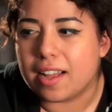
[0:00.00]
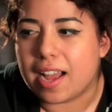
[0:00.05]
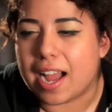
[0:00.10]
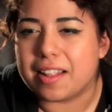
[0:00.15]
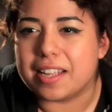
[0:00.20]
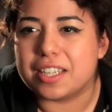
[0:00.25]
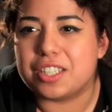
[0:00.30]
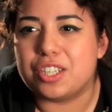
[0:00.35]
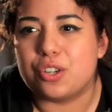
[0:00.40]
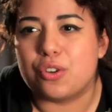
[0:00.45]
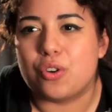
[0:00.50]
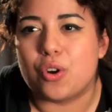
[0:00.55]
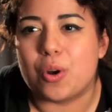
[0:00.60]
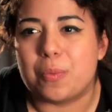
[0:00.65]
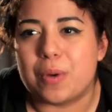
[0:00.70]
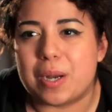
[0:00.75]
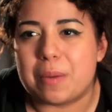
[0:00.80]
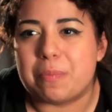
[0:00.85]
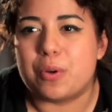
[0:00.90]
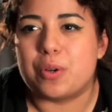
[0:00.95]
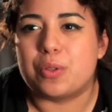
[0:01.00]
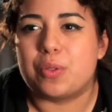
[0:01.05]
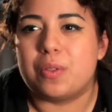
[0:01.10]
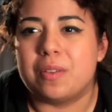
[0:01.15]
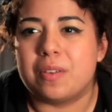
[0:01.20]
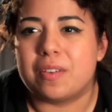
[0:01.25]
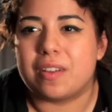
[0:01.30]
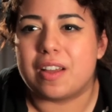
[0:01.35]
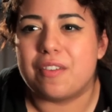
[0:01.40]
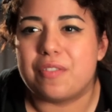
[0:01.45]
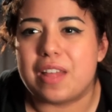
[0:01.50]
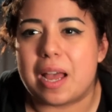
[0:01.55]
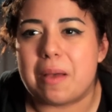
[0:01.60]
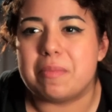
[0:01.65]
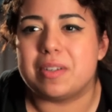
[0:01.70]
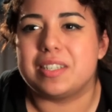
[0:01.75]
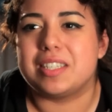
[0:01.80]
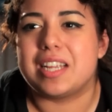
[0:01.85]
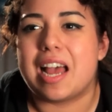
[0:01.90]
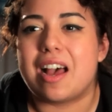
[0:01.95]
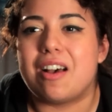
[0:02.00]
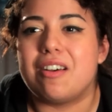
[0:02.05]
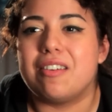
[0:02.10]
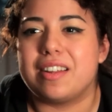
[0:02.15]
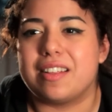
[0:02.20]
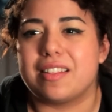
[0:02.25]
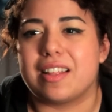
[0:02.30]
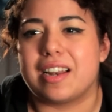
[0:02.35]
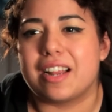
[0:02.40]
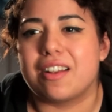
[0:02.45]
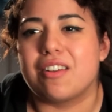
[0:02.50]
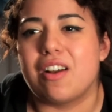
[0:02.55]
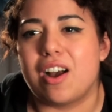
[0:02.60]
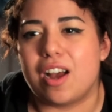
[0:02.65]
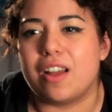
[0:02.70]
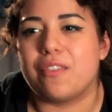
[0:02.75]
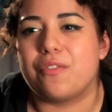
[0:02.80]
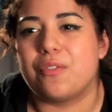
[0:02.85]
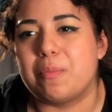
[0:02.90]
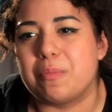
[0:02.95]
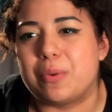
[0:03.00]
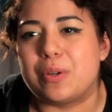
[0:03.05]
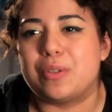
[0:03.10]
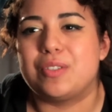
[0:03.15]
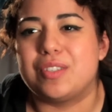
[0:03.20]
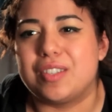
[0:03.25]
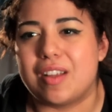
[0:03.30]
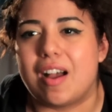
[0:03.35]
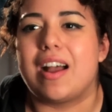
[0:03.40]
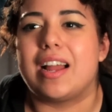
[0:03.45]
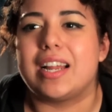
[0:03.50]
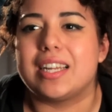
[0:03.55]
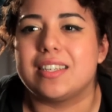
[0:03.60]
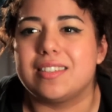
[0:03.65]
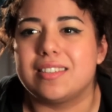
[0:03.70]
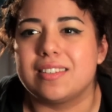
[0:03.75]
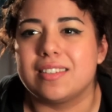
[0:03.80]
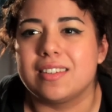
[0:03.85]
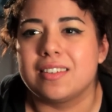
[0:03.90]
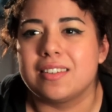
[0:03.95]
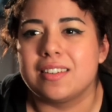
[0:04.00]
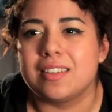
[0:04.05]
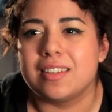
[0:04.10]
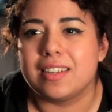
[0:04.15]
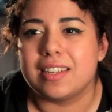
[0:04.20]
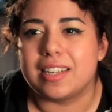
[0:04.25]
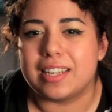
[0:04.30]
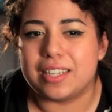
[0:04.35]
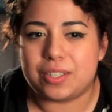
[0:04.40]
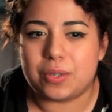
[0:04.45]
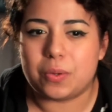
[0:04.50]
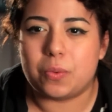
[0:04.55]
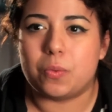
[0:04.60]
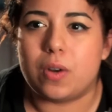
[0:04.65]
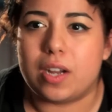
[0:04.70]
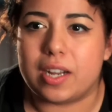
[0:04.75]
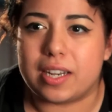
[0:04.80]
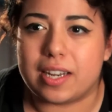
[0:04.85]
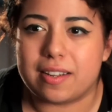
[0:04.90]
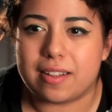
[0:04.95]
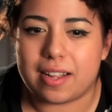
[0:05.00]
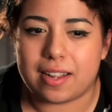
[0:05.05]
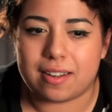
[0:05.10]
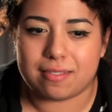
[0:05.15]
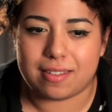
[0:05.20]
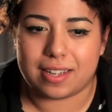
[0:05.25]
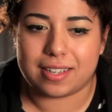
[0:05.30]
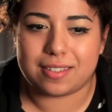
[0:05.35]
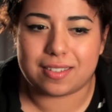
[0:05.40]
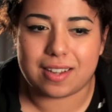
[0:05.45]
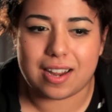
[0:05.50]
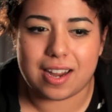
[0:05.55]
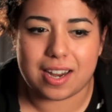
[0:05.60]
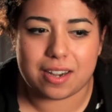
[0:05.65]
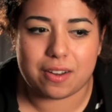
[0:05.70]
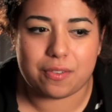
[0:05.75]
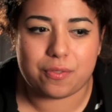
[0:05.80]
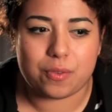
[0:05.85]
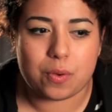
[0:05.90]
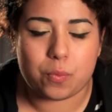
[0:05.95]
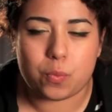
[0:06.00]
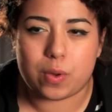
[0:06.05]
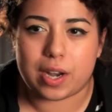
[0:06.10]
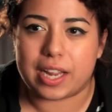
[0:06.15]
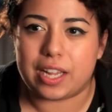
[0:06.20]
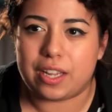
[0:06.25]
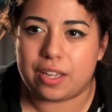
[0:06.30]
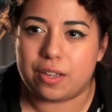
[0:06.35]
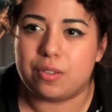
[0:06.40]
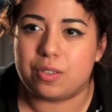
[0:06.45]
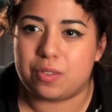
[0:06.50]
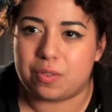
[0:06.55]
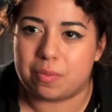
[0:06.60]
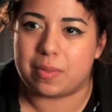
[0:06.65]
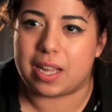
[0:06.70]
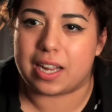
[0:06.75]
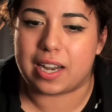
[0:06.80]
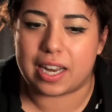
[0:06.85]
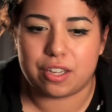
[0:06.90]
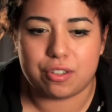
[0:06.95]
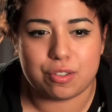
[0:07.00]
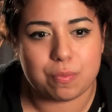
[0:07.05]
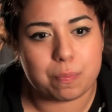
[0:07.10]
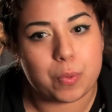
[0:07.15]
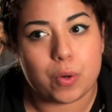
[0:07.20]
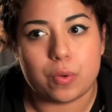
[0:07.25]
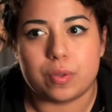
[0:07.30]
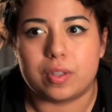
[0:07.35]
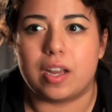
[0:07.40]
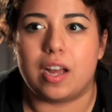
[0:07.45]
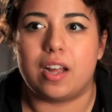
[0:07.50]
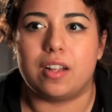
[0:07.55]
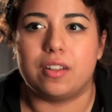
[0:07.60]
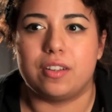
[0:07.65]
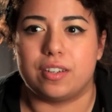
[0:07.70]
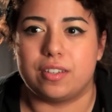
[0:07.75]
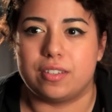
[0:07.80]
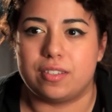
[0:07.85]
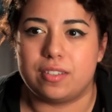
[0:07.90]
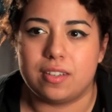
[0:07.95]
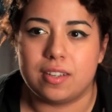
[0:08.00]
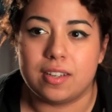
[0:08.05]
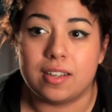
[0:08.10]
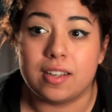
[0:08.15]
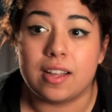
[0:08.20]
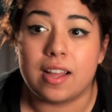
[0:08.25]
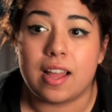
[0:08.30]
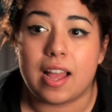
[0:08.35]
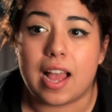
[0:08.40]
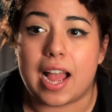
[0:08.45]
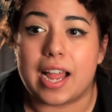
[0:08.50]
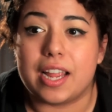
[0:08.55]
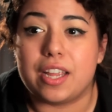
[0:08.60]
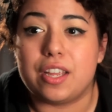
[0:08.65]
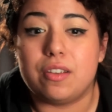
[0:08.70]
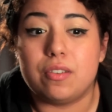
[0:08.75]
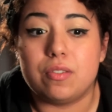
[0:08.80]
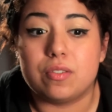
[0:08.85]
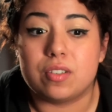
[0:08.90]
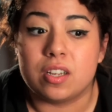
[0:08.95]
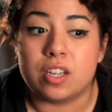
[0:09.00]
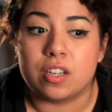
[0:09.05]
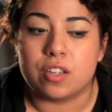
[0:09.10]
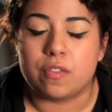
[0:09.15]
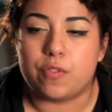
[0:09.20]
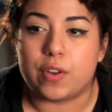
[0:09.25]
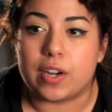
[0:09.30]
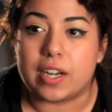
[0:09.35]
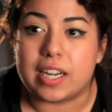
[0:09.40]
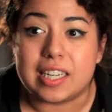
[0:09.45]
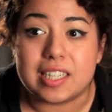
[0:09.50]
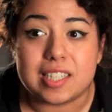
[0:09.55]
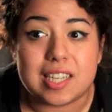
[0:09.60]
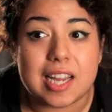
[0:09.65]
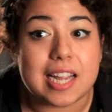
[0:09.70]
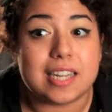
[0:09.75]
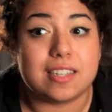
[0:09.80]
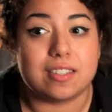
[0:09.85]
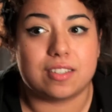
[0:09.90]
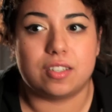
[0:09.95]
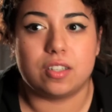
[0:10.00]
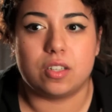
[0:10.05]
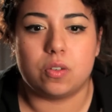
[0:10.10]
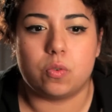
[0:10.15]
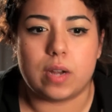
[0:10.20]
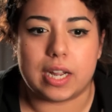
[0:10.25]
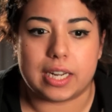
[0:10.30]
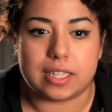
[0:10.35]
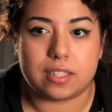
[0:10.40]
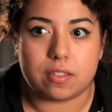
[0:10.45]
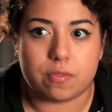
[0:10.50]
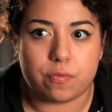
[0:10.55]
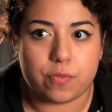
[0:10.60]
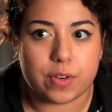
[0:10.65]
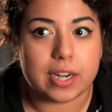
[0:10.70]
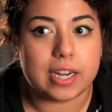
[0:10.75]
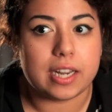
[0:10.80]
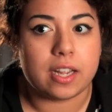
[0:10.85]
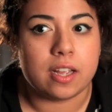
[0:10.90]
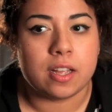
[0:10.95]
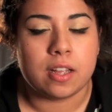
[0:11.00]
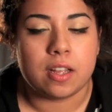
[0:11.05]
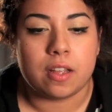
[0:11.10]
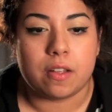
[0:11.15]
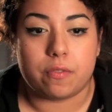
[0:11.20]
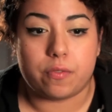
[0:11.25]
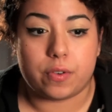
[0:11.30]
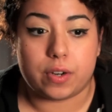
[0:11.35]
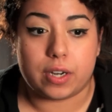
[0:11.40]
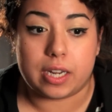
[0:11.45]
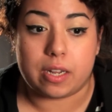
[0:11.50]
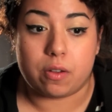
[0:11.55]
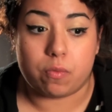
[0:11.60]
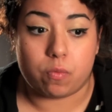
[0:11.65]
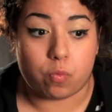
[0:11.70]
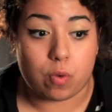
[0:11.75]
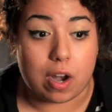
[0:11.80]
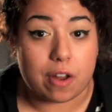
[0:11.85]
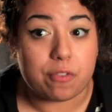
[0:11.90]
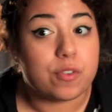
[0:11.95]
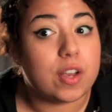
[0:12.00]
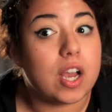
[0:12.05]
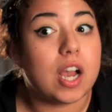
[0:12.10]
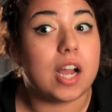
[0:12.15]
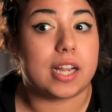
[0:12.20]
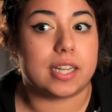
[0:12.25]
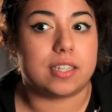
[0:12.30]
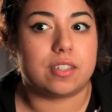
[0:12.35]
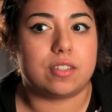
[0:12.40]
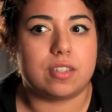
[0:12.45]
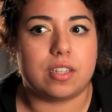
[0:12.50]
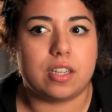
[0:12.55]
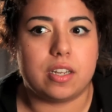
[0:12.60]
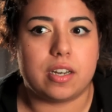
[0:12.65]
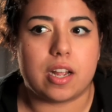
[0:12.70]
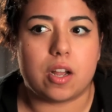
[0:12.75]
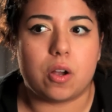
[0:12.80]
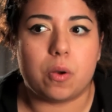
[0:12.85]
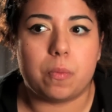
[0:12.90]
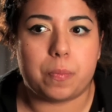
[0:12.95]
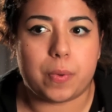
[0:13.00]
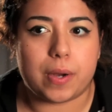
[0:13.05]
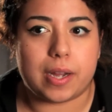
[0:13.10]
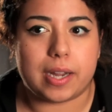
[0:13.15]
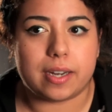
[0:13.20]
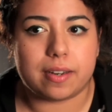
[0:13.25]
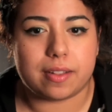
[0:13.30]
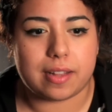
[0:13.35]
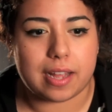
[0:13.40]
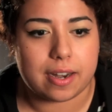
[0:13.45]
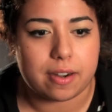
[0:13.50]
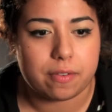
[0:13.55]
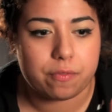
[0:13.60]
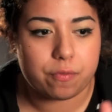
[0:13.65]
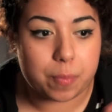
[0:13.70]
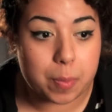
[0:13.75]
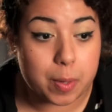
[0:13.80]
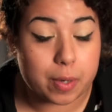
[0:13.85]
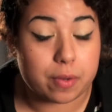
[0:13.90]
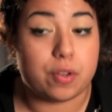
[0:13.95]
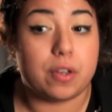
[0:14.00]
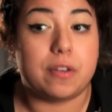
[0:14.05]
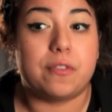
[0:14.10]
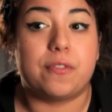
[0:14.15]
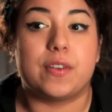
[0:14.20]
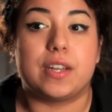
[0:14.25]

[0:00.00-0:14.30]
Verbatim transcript: I like to incorporate both of that mentality that I got from both sides into one. And that, that's kind of what I use from that. I use bold colors. I use very intense silhouettes, very, very rough cuts, you know, but that, but good